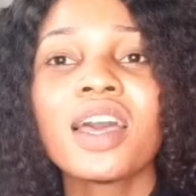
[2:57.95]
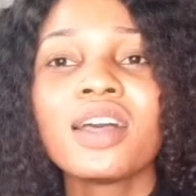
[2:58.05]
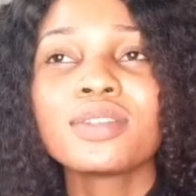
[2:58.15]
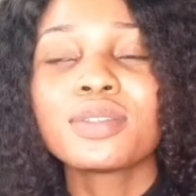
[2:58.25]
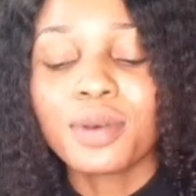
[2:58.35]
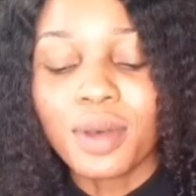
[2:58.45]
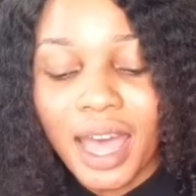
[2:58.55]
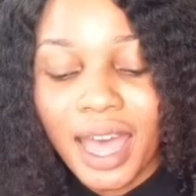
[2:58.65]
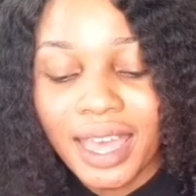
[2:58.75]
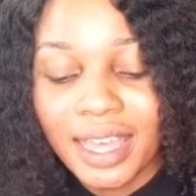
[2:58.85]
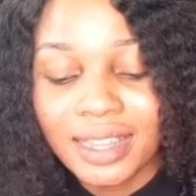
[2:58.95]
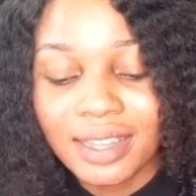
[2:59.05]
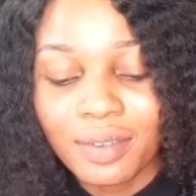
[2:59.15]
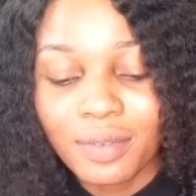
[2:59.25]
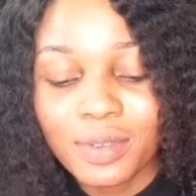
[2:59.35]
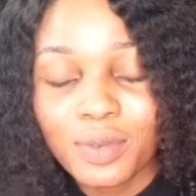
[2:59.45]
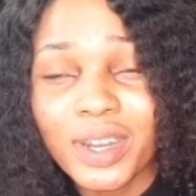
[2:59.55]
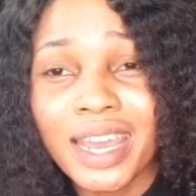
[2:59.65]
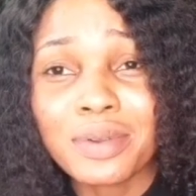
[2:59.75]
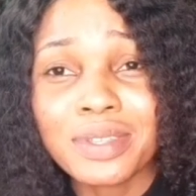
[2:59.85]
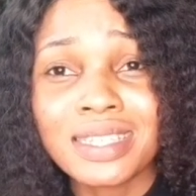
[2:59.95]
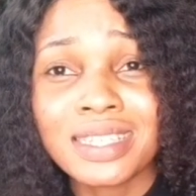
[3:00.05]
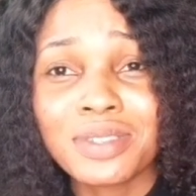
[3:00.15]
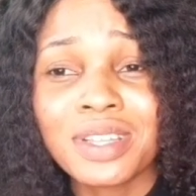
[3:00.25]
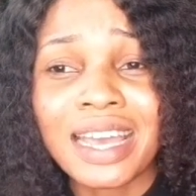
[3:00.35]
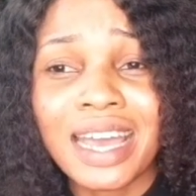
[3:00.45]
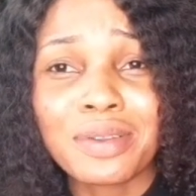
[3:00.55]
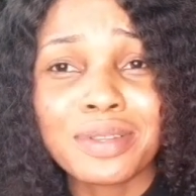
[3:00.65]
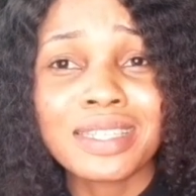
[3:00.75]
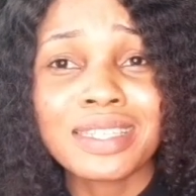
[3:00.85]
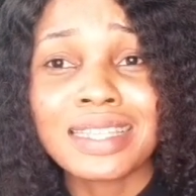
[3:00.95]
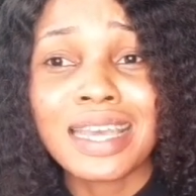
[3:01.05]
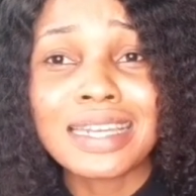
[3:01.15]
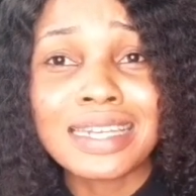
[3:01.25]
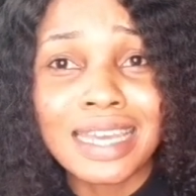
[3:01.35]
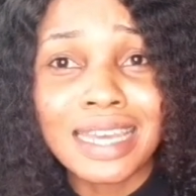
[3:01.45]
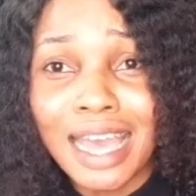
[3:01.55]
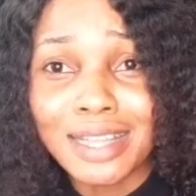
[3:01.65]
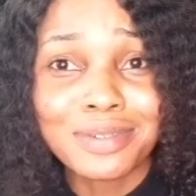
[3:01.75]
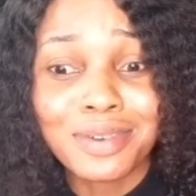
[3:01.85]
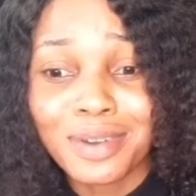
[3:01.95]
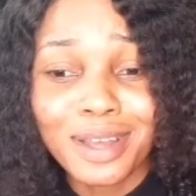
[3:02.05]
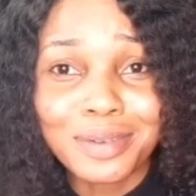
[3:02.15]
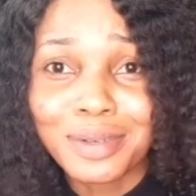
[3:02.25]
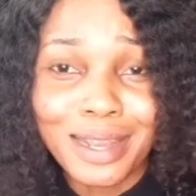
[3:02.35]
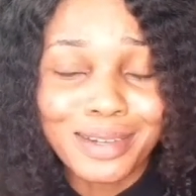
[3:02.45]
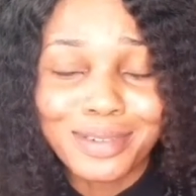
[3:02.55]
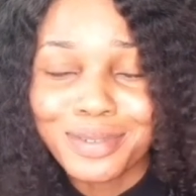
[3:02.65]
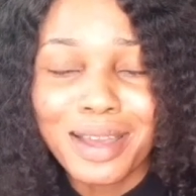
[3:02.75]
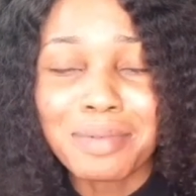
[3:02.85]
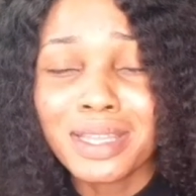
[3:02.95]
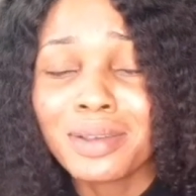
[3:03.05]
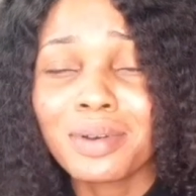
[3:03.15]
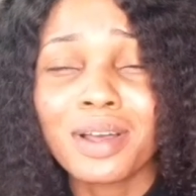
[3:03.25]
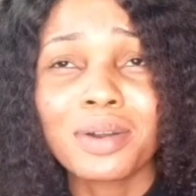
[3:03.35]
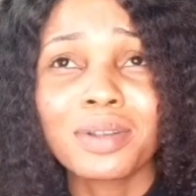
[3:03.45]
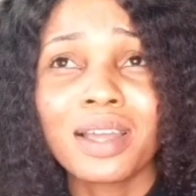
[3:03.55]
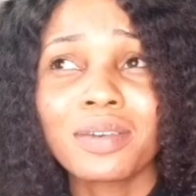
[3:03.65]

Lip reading: So when I notice, it's not like I notice this a day I took Coca-Cola, no, I would take Coca-Cola.